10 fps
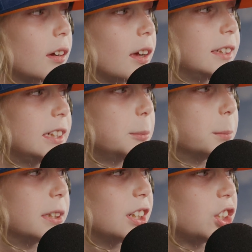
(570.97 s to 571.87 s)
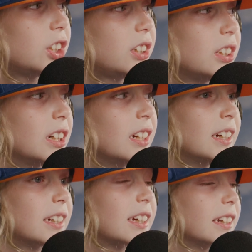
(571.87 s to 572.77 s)
a team position
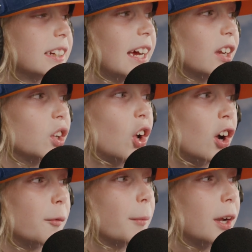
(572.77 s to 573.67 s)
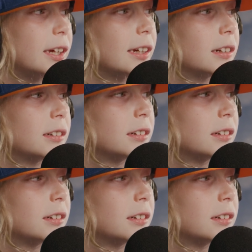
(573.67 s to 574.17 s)
can gain a lot of money.